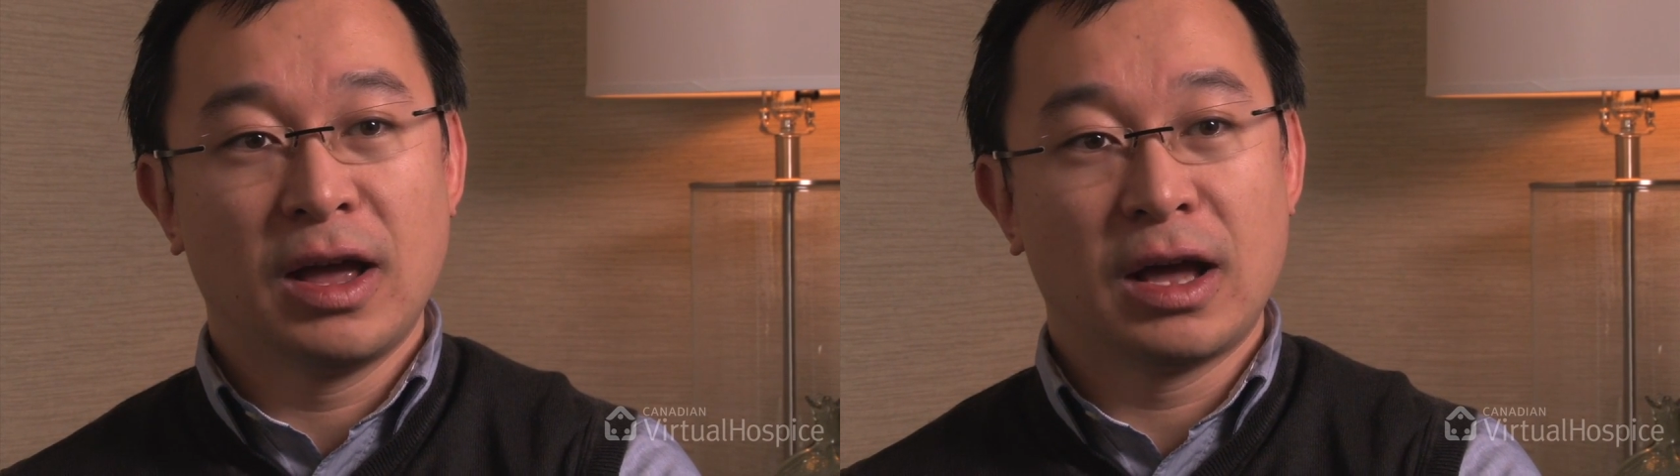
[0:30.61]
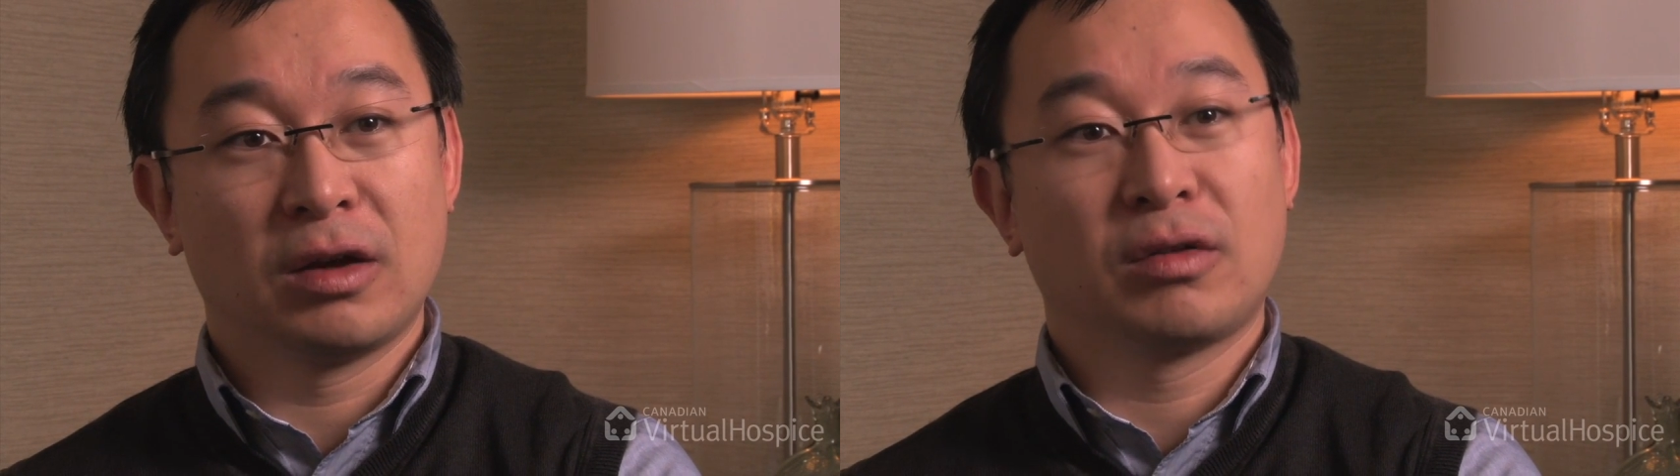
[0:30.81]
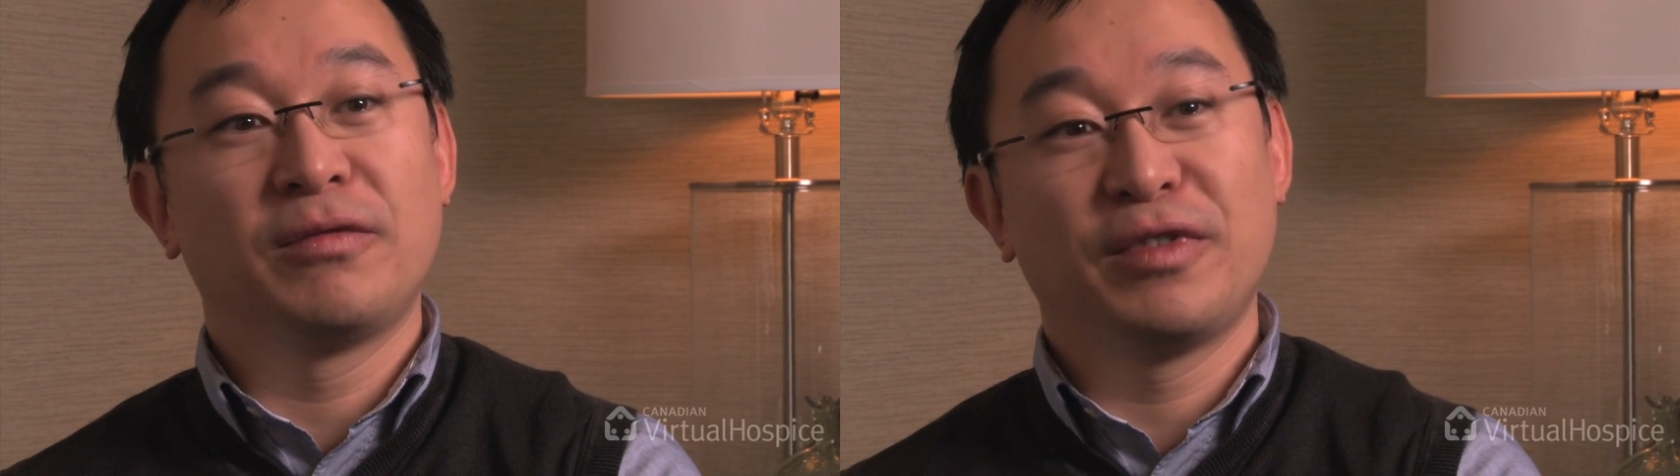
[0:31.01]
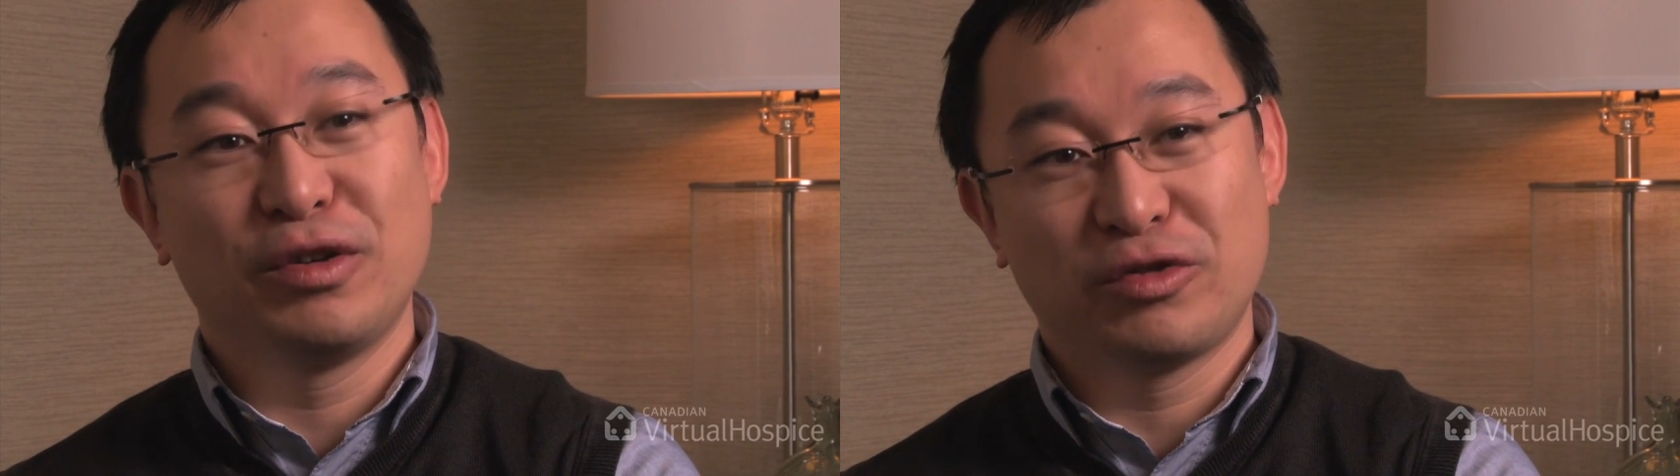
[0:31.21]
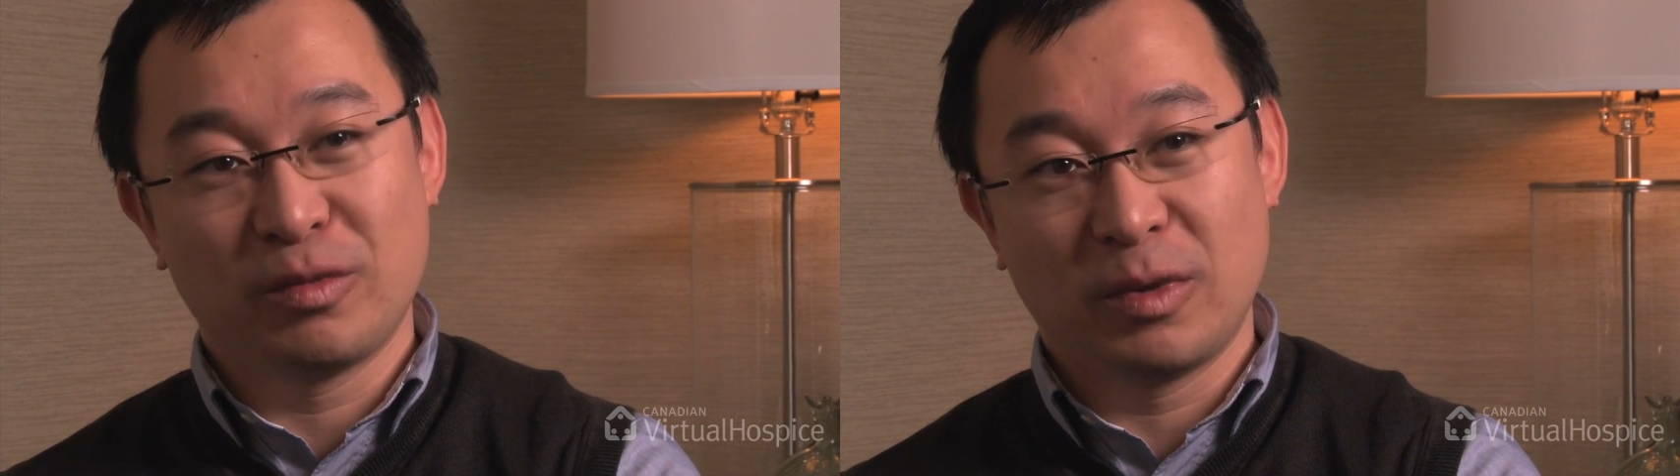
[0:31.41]
and the
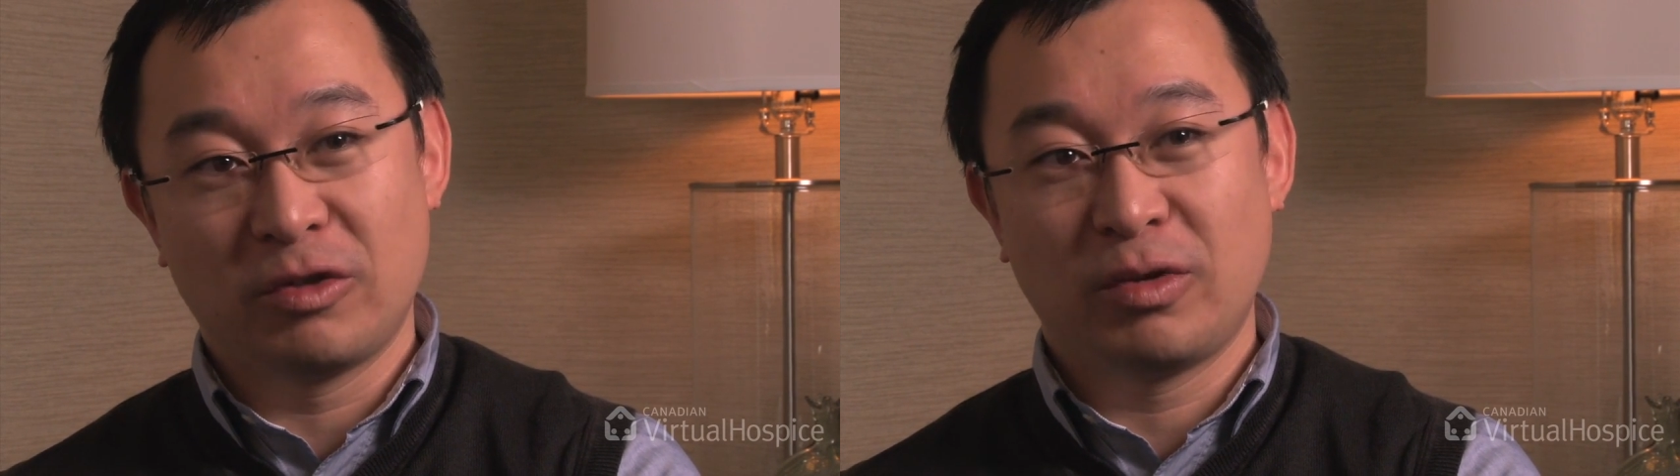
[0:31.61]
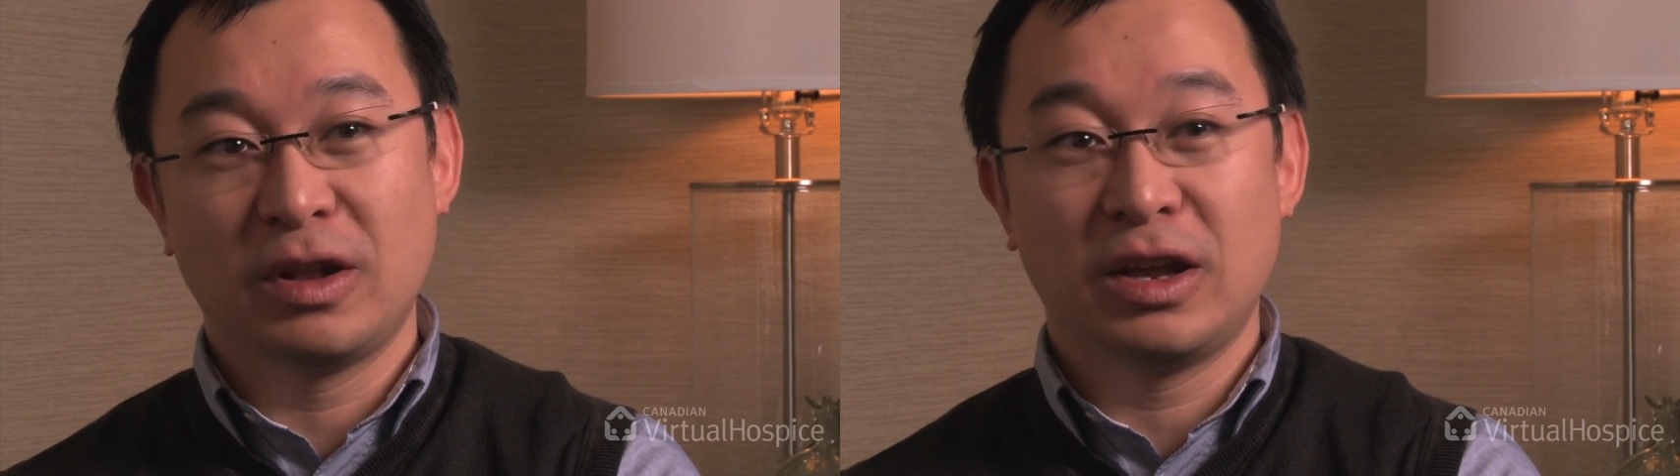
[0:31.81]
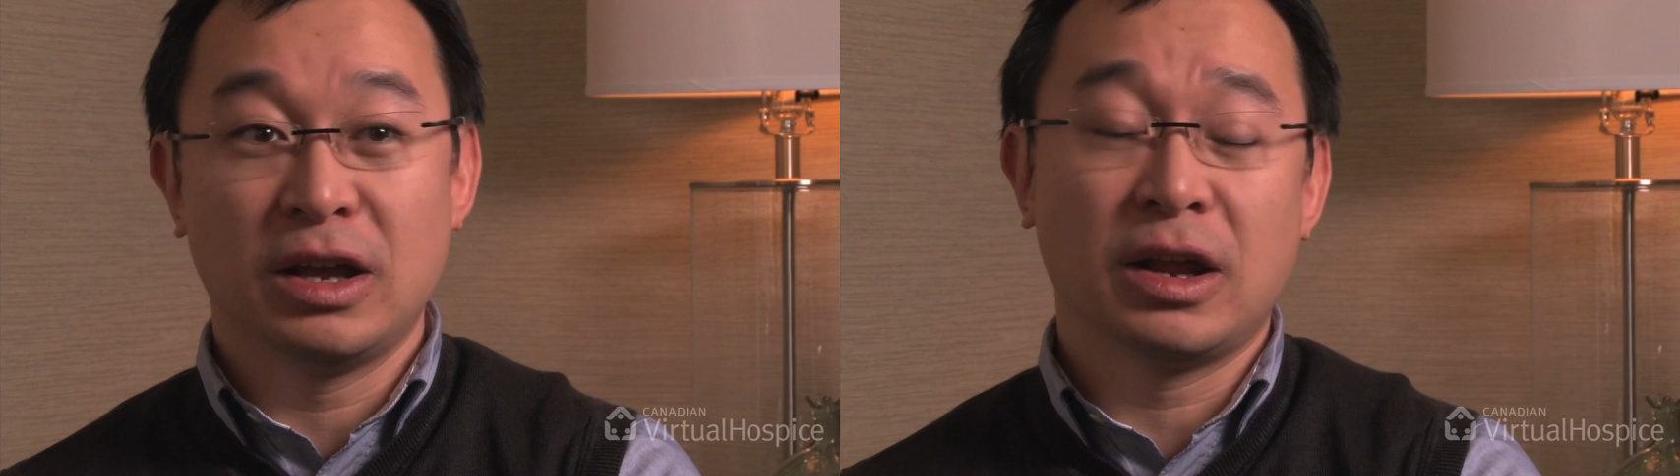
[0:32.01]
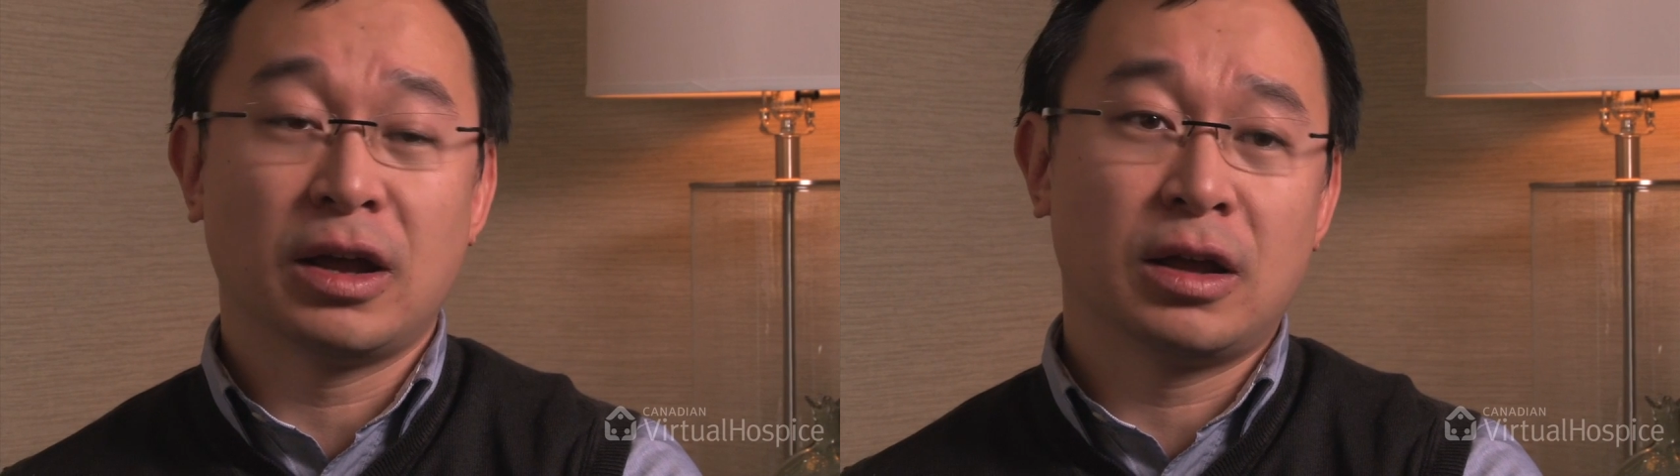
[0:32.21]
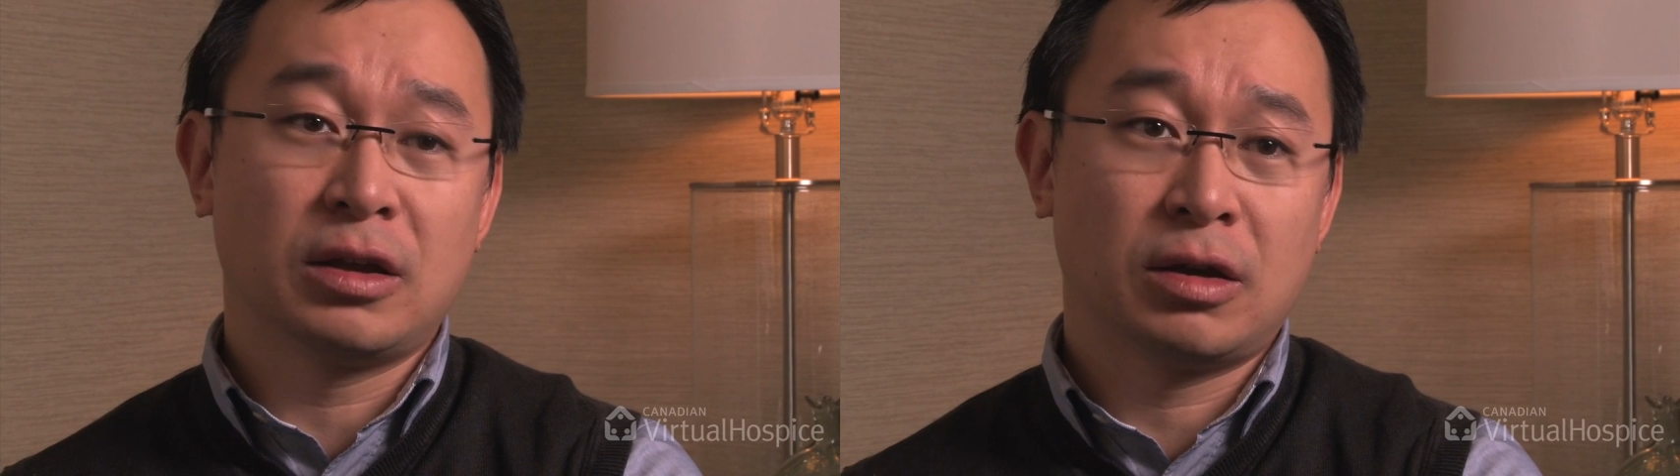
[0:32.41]
confusion between
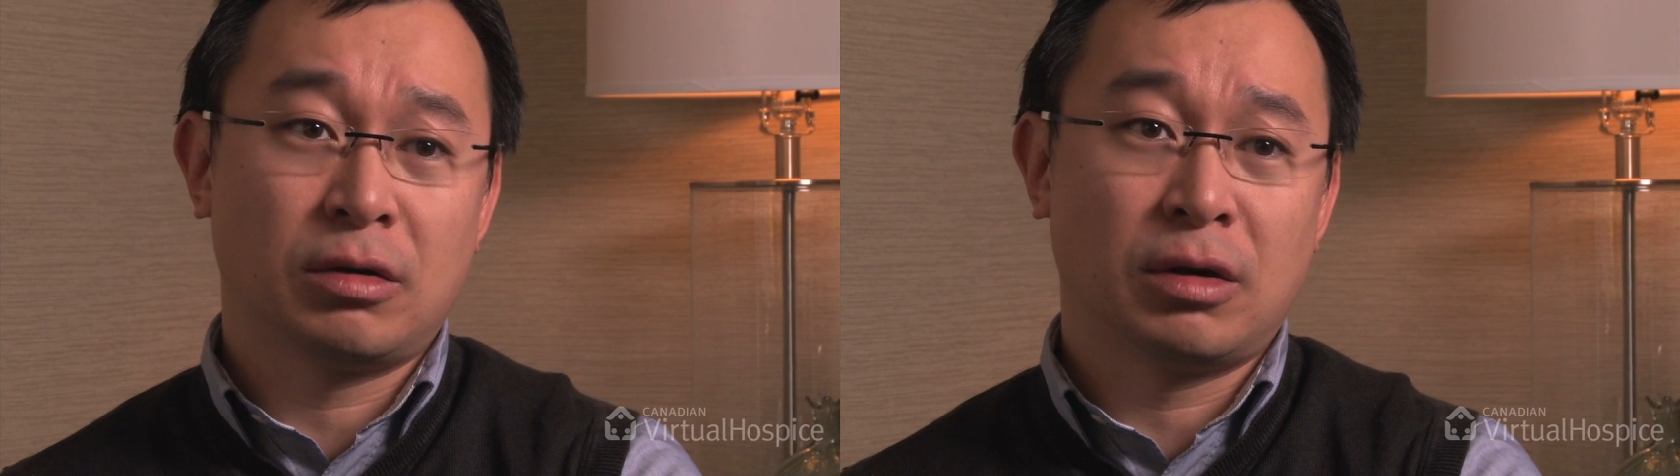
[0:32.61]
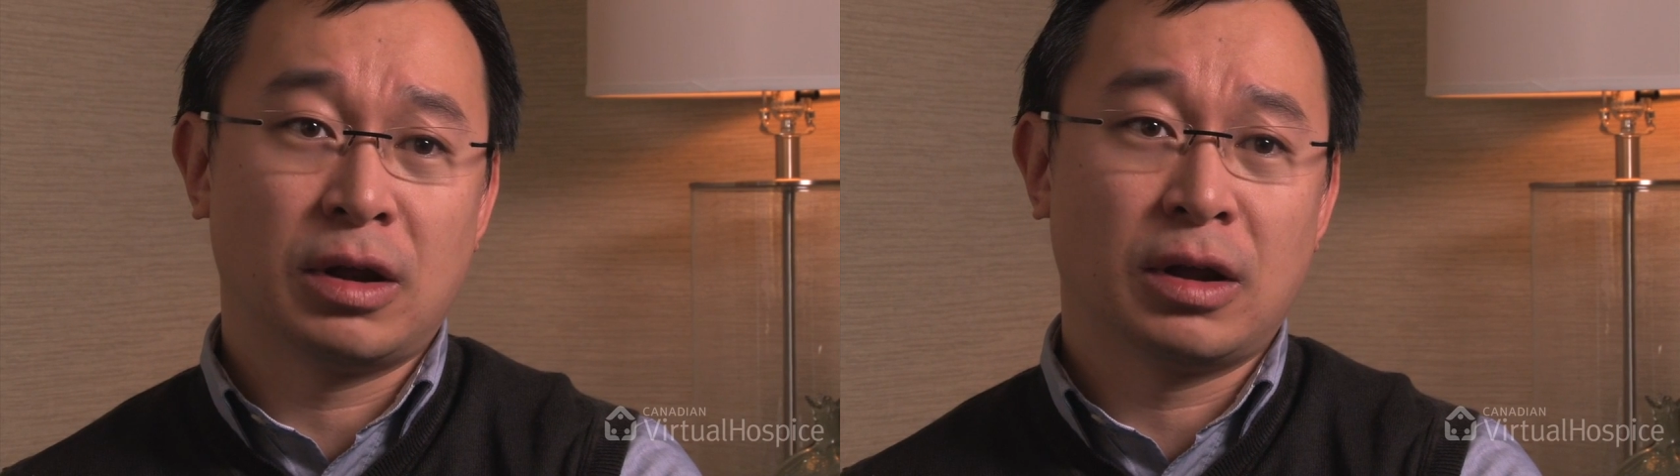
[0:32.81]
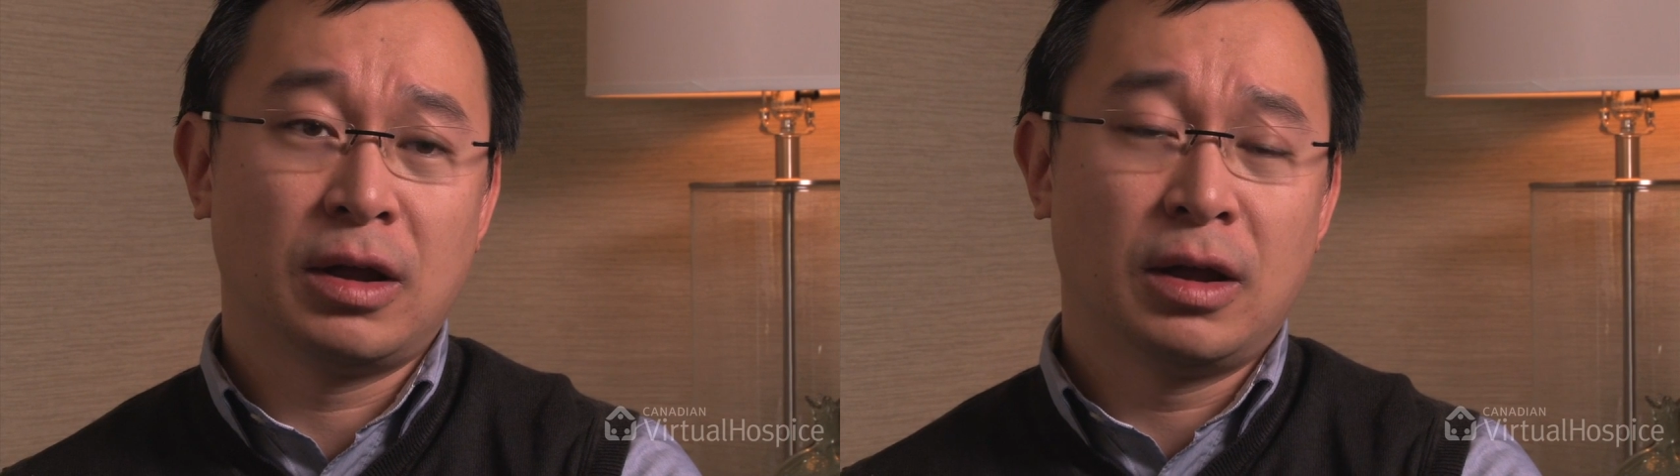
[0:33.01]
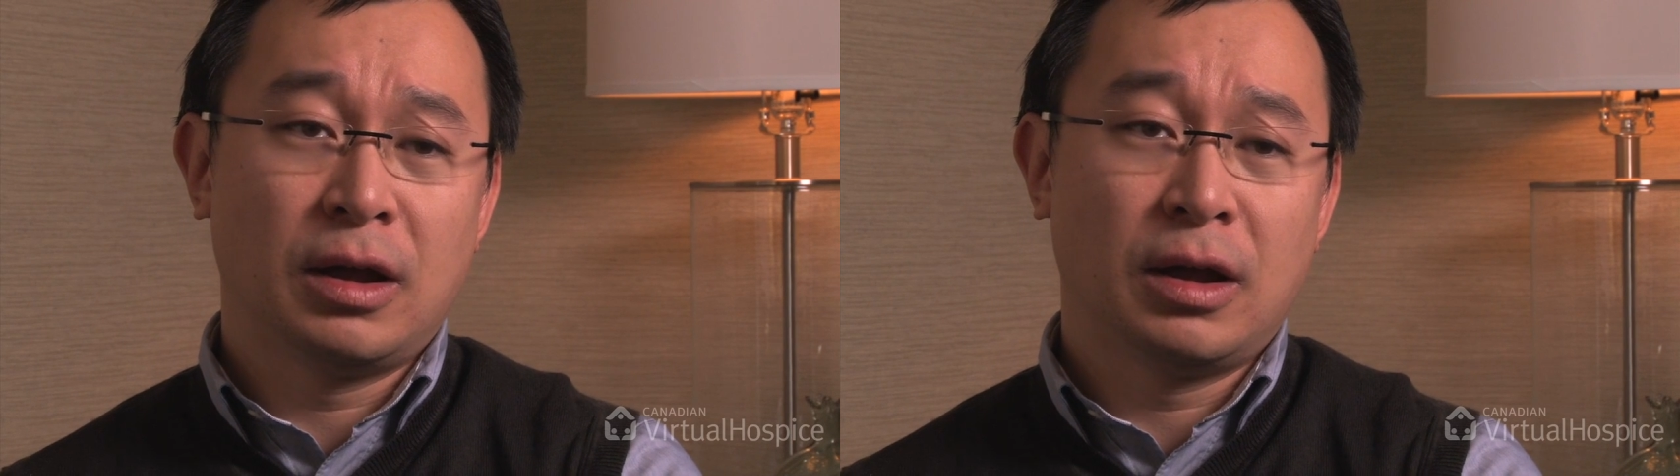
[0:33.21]
healing and curing.